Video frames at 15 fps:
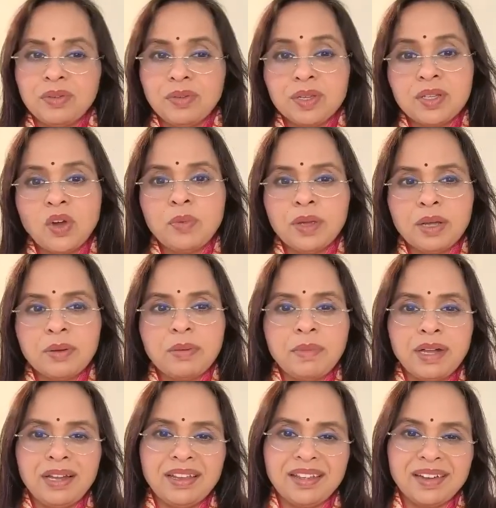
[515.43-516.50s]
was now become a
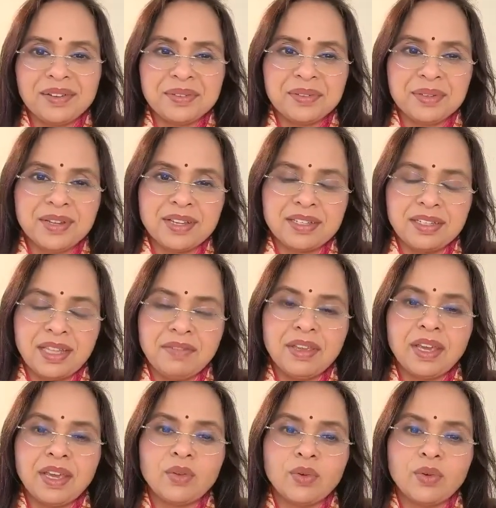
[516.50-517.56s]
mendicant. So Sachidevi
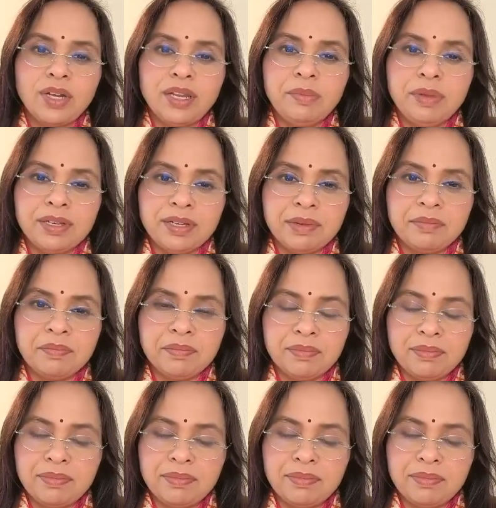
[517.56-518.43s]
can only meet him